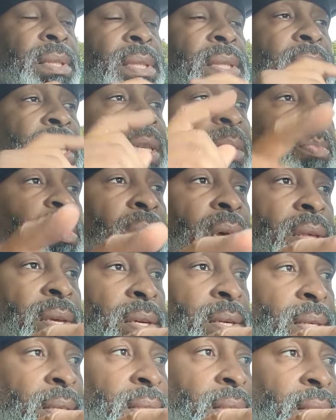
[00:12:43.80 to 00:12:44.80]
this
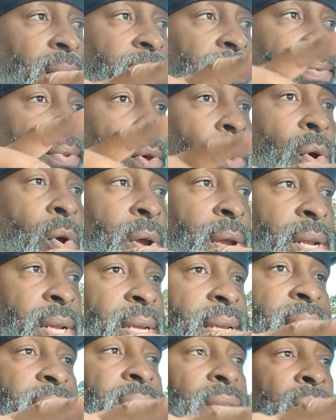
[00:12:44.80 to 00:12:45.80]
brother, Floyd,
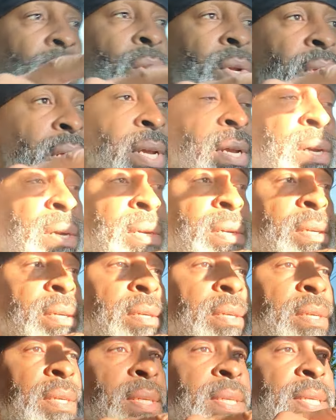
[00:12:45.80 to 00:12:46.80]
gets on here
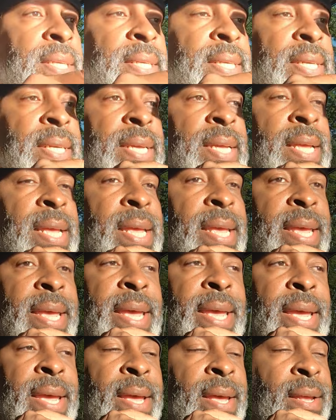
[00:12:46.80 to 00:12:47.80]

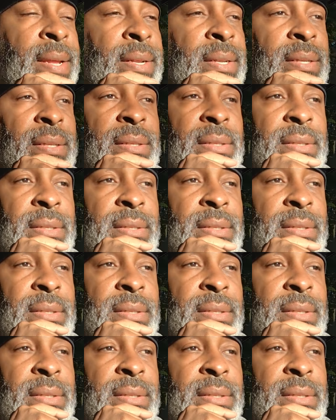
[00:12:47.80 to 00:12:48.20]
and